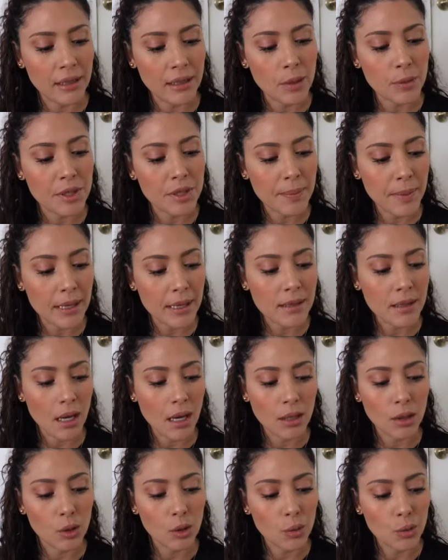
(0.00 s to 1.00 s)
And it was based
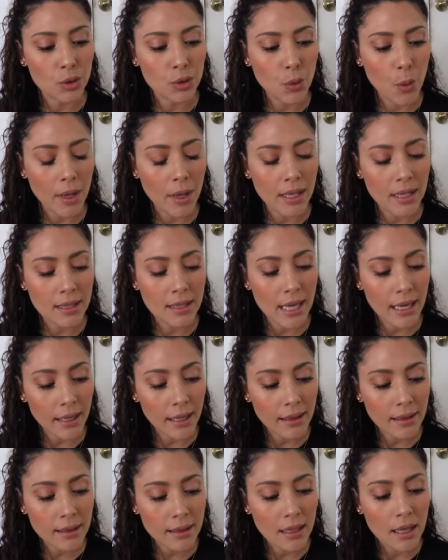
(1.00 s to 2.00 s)
on Luke
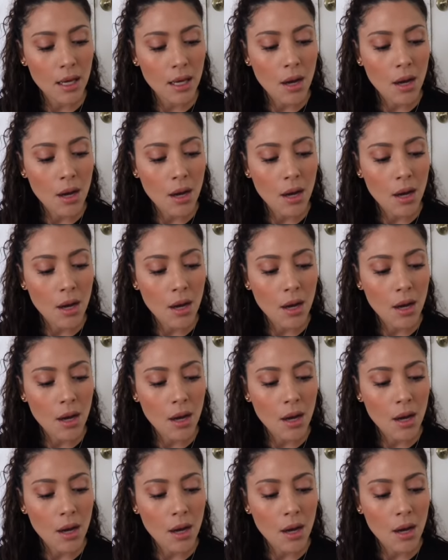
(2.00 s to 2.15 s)
22,